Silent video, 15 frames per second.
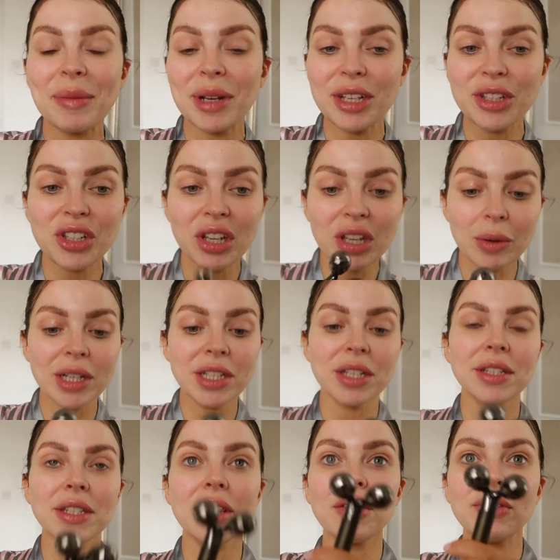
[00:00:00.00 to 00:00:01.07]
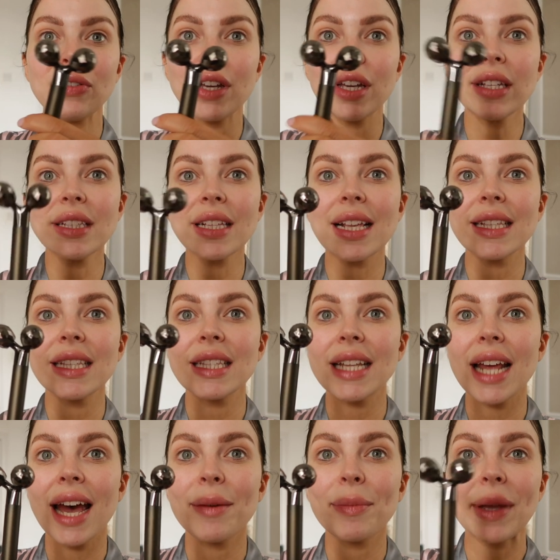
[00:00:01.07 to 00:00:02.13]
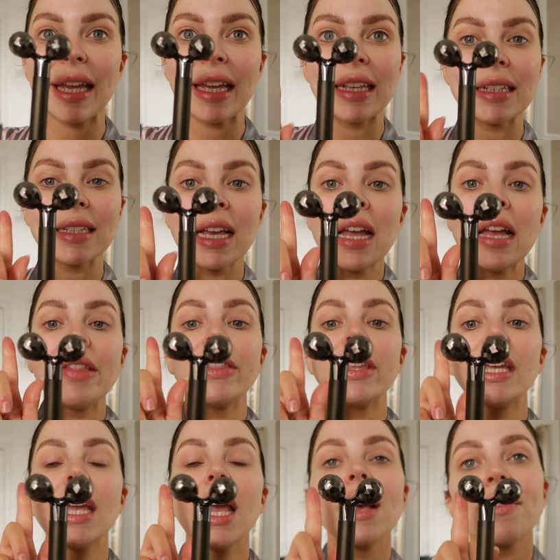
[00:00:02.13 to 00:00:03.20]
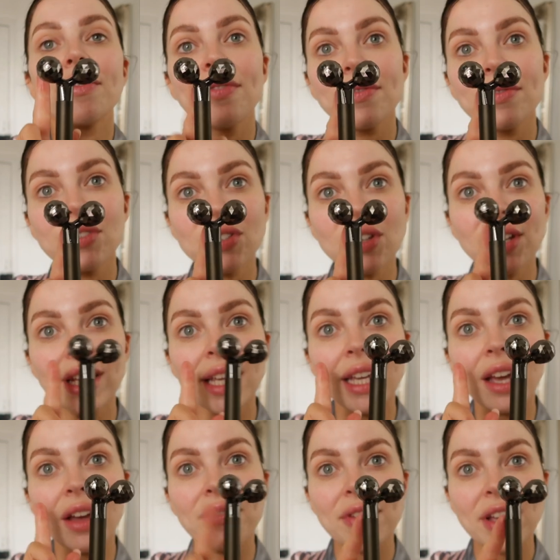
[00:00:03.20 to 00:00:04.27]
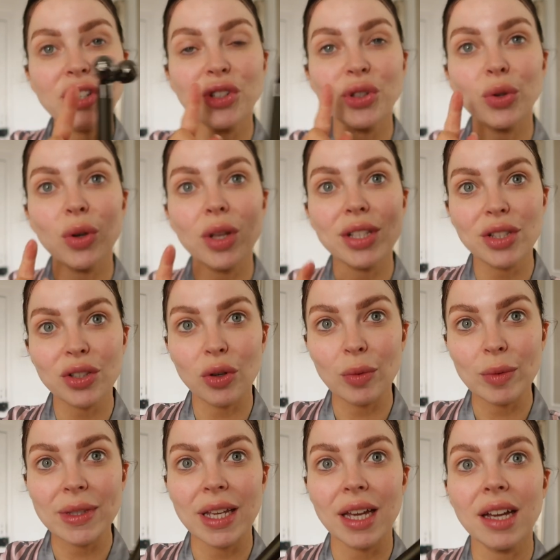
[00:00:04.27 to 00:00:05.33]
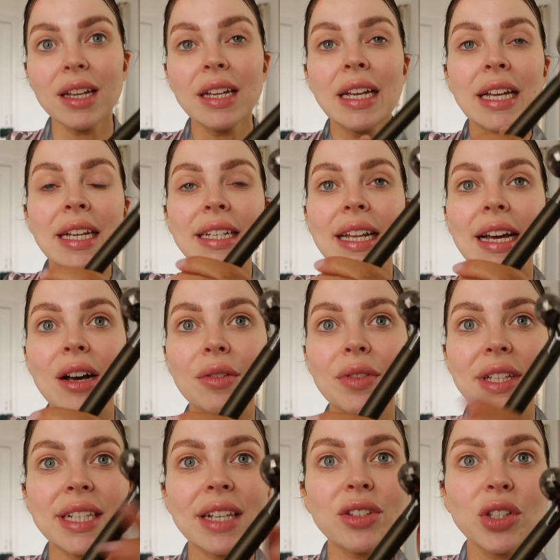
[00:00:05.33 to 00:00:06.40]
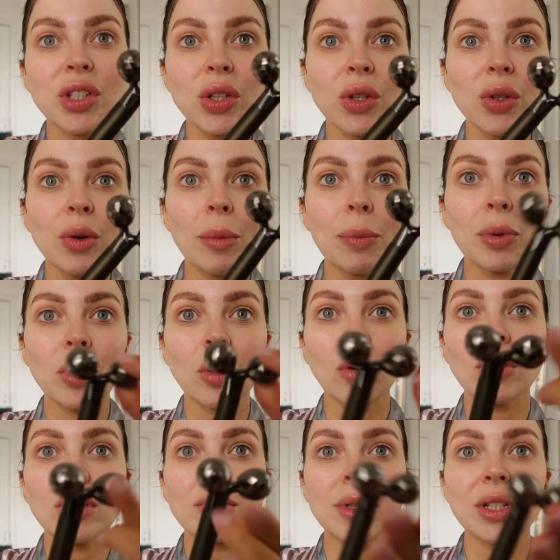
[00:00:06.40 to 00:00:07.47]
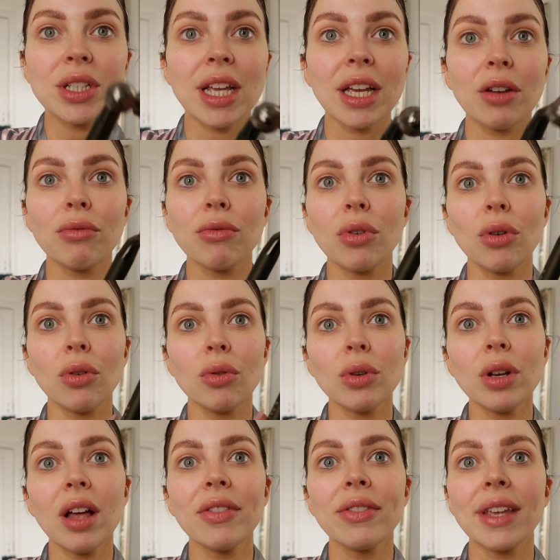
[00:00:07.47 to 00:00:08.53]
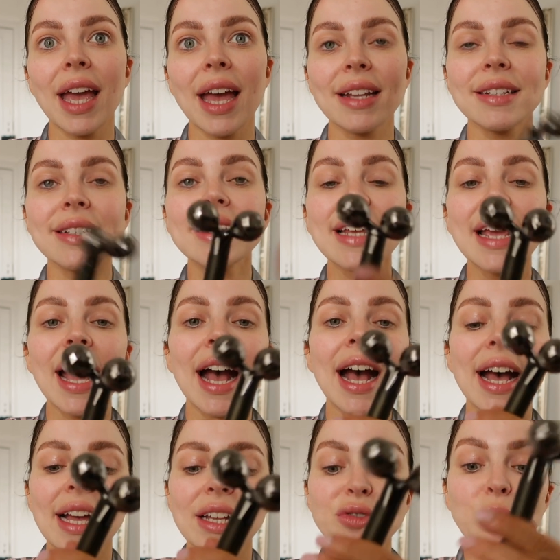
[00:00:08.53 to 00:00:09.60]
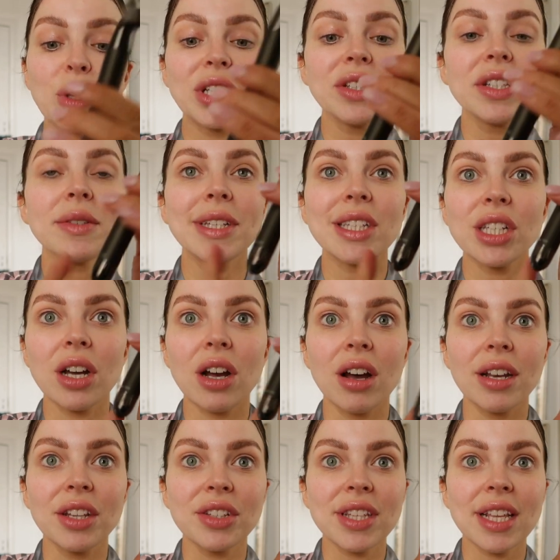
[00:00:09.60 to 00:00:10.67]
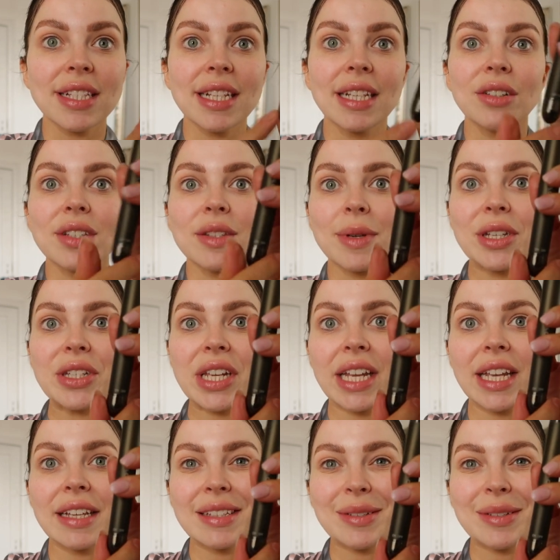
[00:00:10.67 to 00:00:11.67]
I'm going to show you what I do. So the first step is the Sonic Facial Sculptor. Now this has two balls which like roll on the end, and when you switch it on, it just has a little switch here,